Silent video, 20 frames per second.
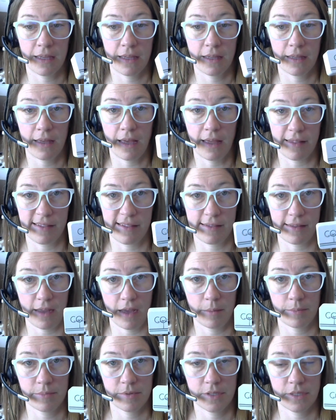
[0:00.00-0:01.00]
has
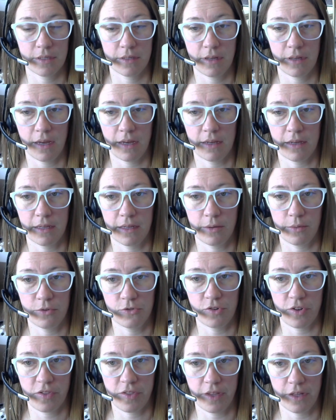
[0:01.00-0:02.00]
stopped. It was
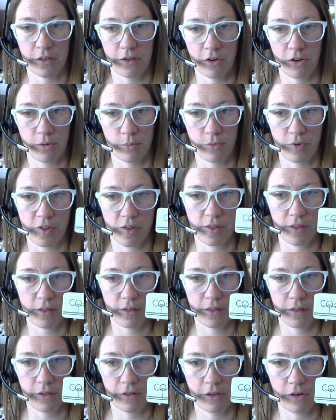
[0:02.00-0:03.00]
just the alarm was
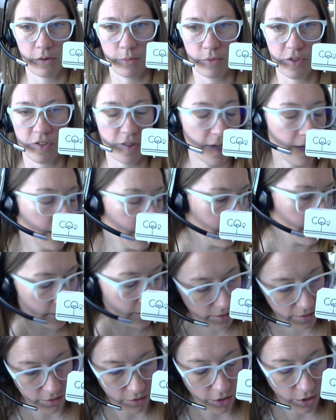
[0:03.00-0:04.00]
set
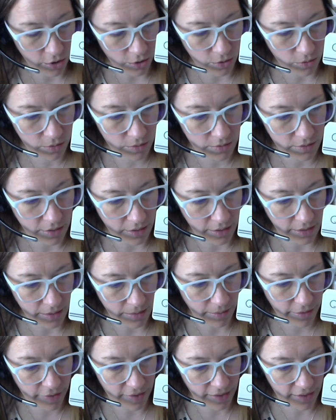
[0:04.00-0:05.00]
low.
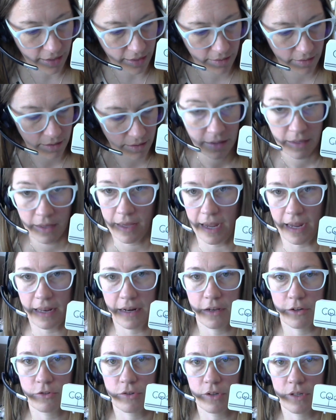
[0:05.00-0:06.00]
I think
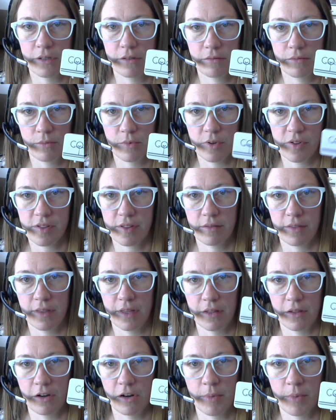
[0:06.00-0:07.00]
800 was the
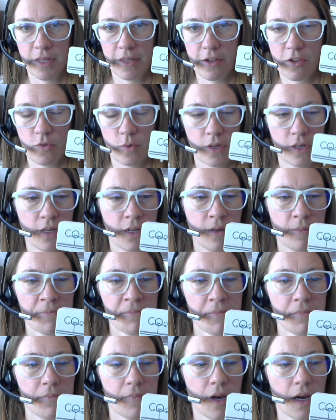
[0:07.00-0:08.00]
alarm on this one.
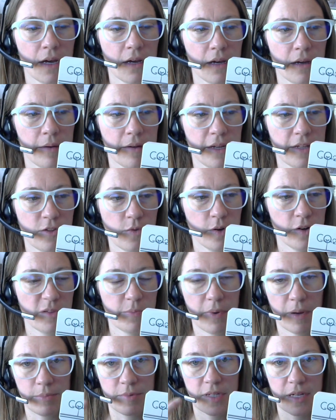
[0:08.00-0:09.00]
So I just
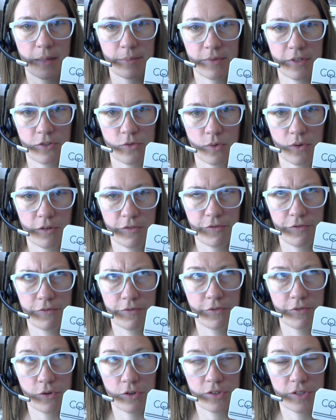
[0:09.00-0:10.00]
bumped it up to 12,
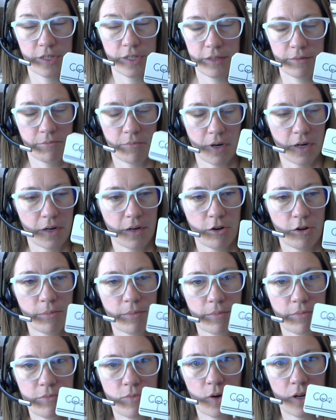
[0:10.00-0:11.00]
14, I don't know,
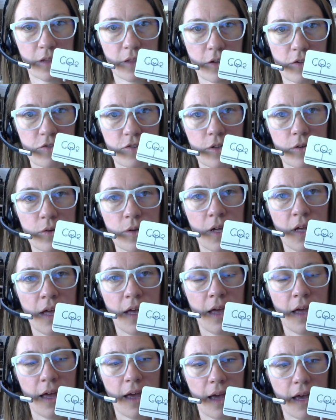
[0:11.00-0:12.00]
one of those two.
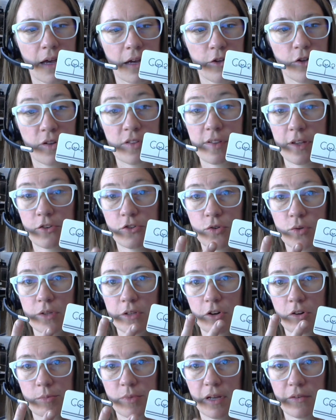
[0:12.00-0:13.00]
You can set 2
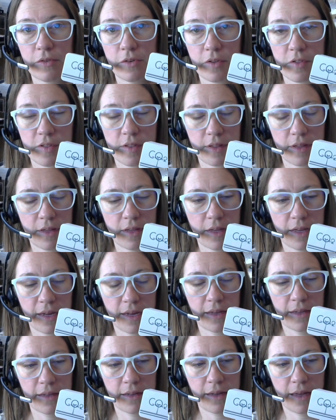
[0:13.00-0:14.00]
alarm levels, I
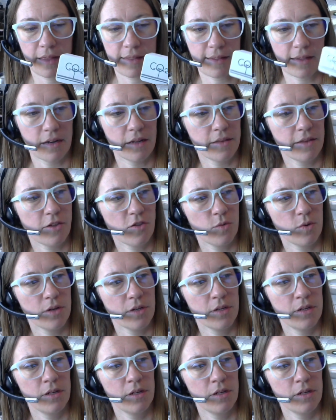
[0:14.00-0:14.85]
set on this one.